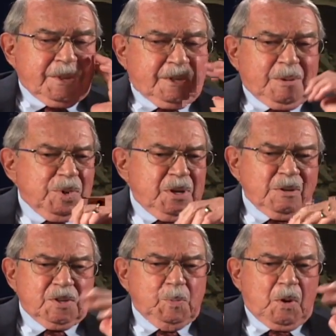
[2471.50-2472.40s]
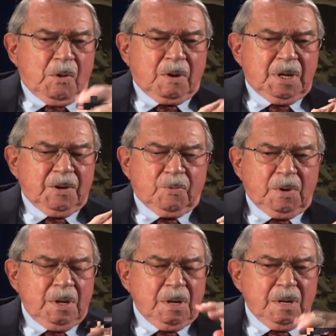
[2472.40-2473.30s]
some little small
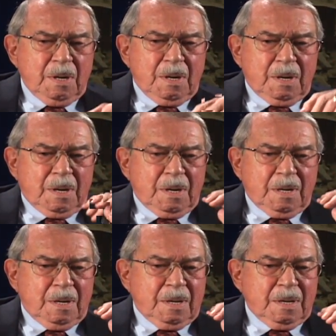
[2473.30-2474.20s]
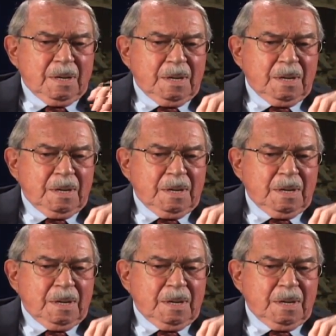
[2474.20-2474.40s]
country uh,